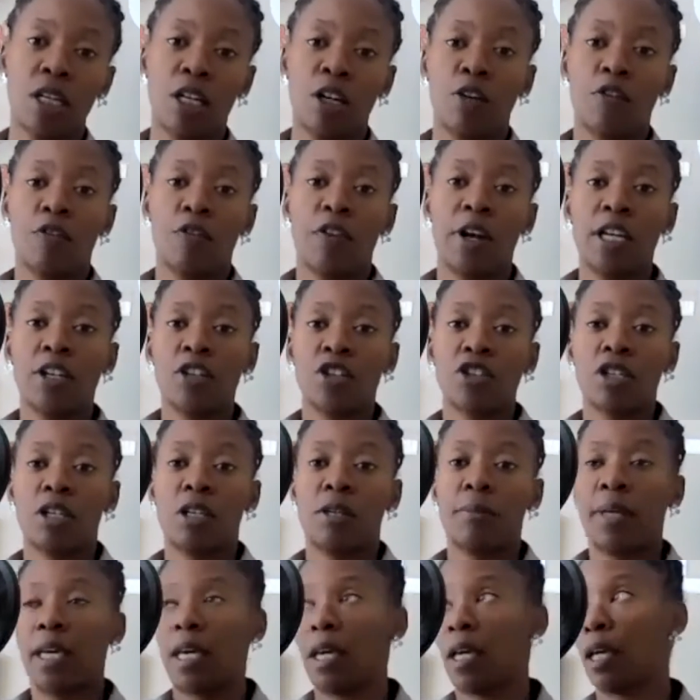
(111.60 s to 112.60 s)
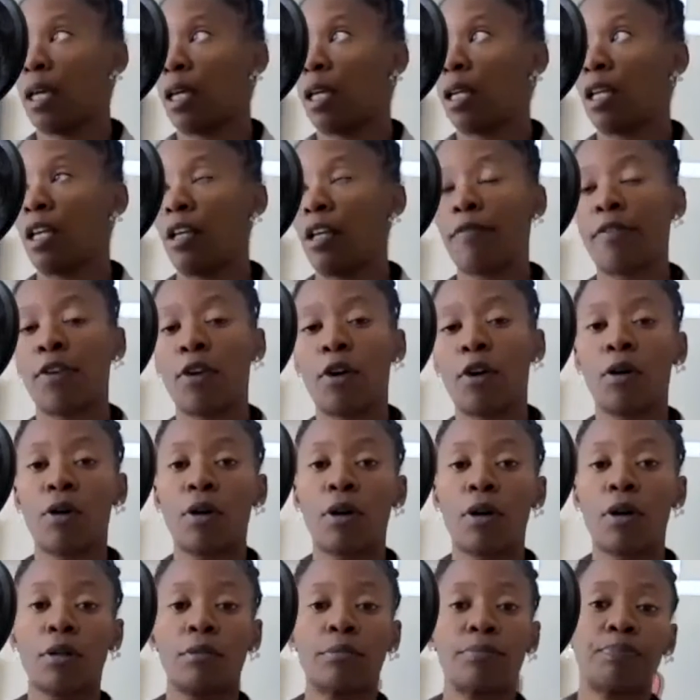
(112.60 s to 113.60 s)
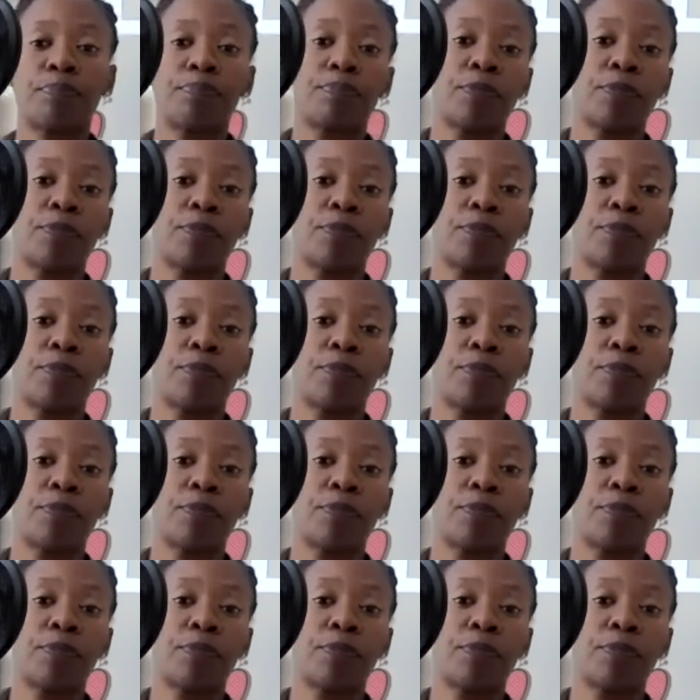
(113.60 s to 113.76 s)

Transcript: in a friendship. And if you're